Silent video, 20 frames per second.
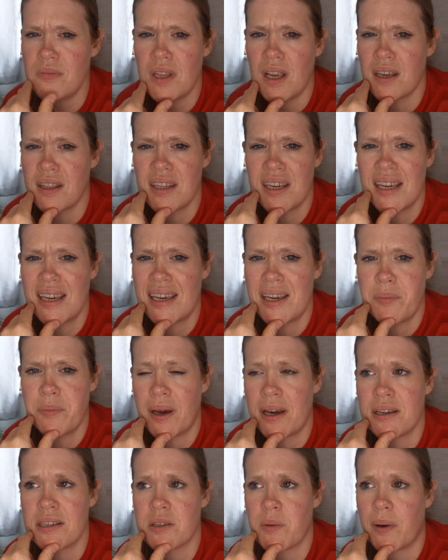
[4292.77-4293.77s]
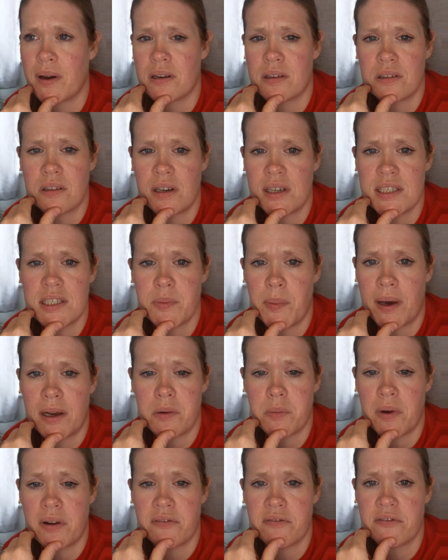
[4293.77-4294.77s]
I think he pays about £90 a
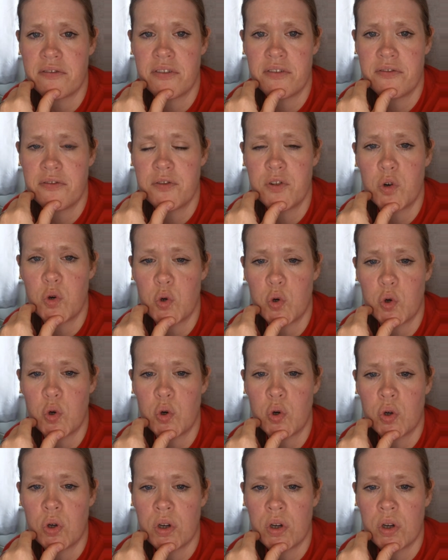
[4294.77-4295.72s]
month for